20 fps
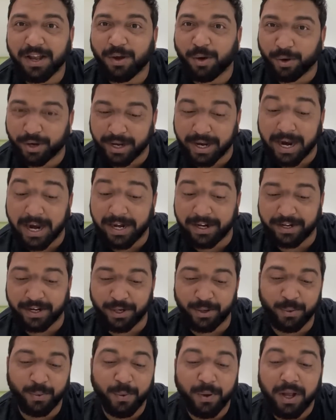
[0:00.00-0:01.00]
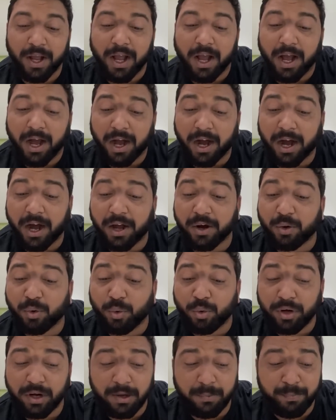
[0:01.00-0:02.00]
Okay, I'll tell you. A
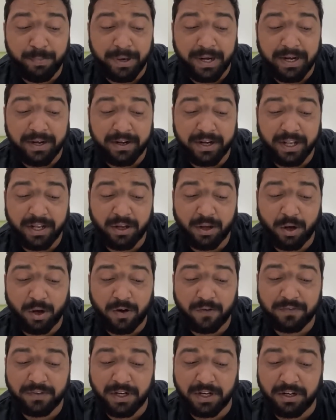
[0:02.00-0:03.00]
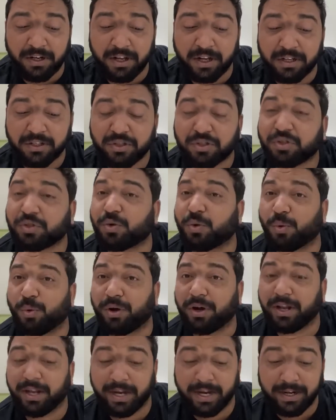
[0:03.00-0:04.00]
rural painting of the Dutch school
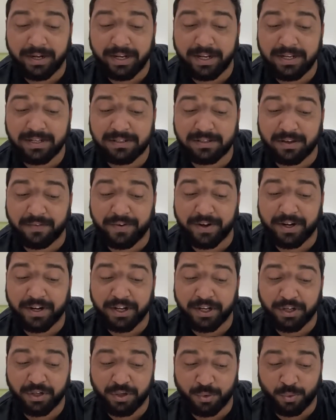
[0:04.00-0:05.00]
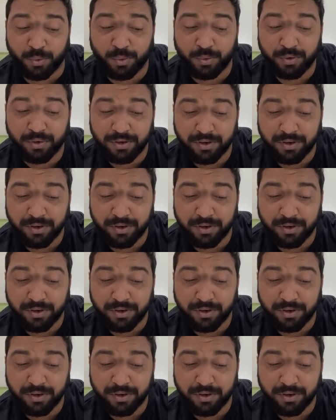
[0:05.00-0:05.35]
1872.